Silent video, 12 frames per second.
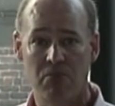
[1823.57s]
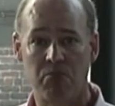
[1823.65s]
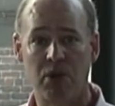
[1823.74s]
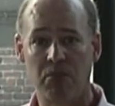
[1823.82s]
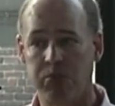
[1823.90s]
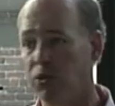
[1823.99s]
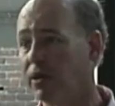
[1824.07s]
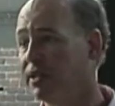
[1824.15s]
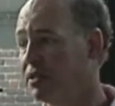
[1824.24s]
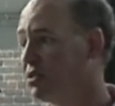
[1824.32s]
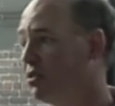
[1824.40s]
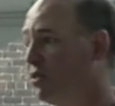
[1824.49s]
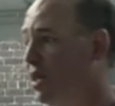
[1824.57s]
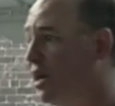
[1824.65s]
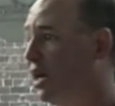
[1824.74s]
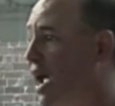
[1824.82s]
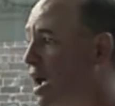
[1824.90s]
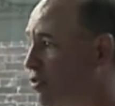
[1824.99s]
But pretty soon
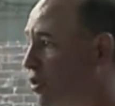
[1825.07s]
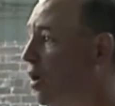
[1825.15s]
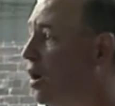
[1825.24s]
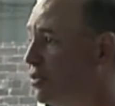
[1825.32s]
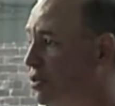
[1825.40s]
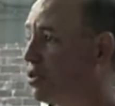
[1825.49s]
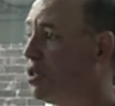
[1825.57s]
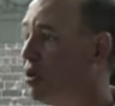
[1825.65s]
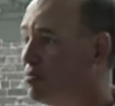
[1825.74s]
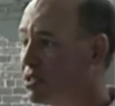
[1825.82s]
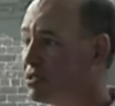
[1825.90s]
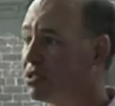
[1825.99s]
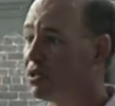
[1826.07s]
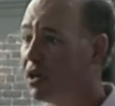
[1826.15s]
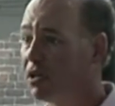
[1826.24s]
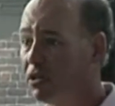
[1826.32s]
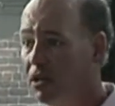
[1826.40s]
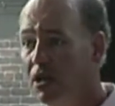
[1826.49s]
thereafter, other clubs
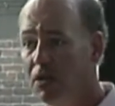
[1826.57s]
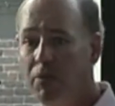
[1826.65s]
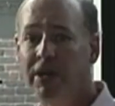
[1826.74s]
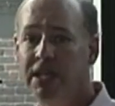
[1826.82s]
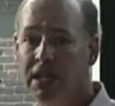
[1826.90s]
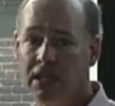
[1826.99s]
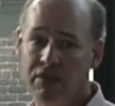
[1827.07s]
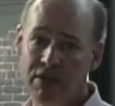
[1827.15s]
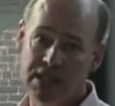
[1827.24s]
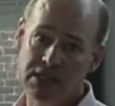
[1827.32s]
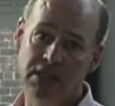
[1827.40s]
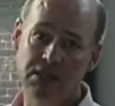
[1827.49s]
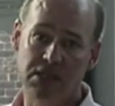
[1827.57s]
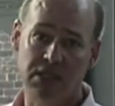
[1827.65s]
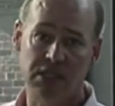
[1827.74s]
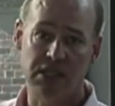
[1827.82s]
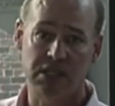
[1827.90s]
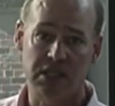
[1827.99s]
started. By the end of
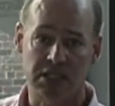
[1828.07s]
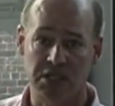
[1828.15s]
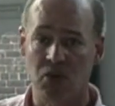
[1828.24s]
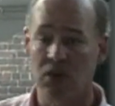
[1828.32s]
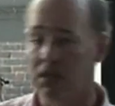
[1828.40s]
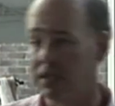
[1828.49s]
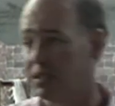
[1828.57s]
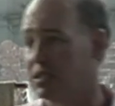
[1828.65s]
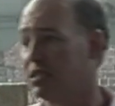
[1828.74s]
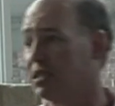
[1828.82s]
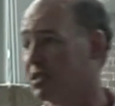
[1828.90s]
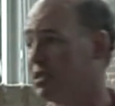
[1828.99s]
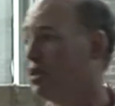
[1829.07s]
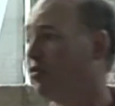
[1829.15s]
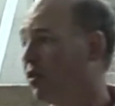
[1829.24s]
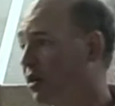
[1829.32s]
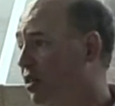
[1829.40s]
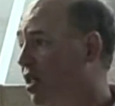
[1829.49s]
1866, there were at least six
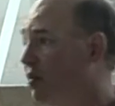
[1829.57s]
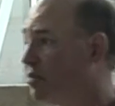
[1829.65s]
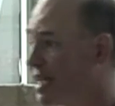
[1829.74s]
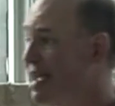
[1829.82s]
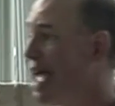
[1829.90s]
different clubs